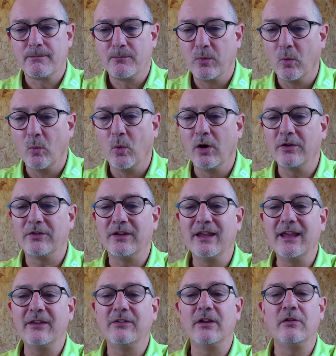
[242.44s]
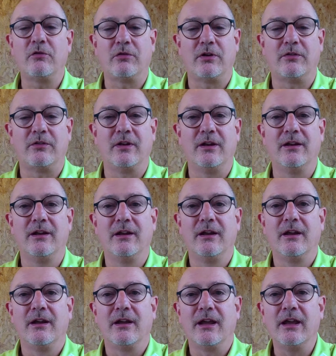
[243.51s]
But what is interesting
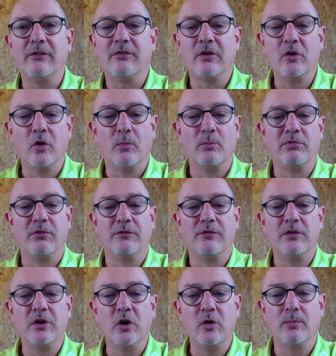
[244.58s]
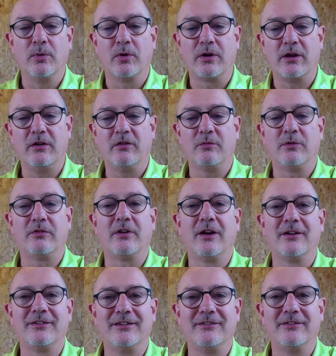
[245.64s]
is the number of new bookings we're
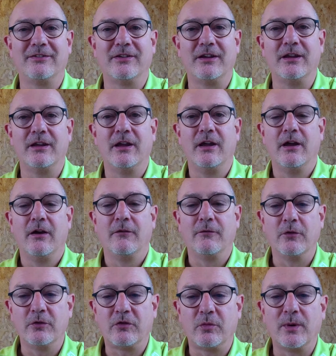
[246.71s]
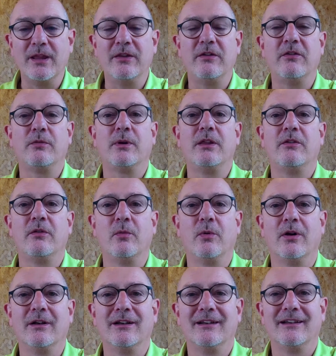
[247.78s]
starting to see for
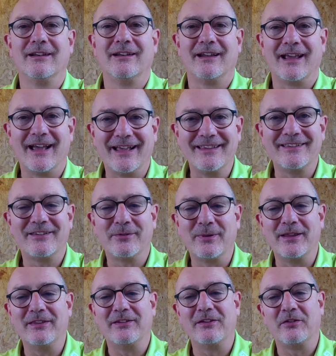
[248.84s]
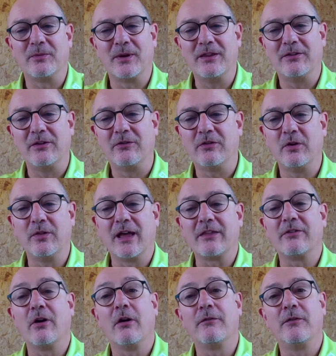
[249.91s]
2021 and 2022
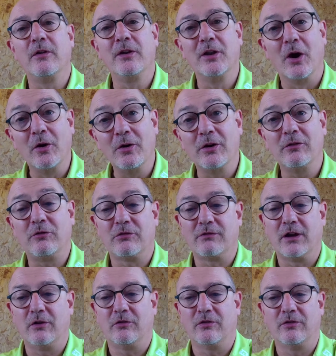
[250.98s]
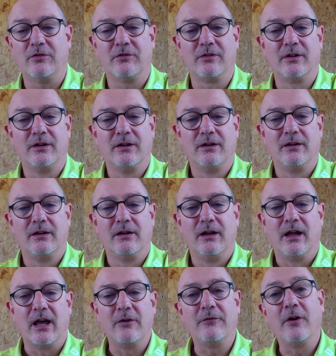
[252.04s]
that are for longer durations
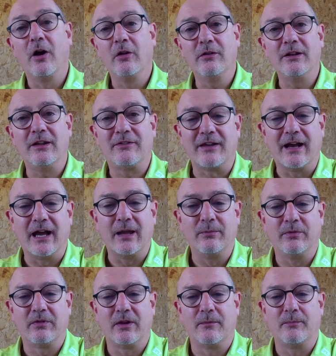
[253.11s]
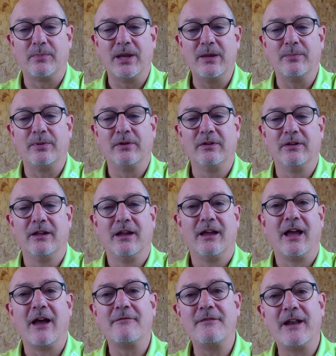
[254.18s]
and for holiday types that people
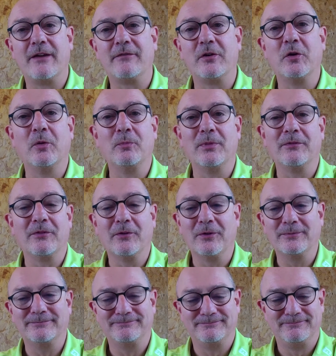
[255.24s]
have never done before.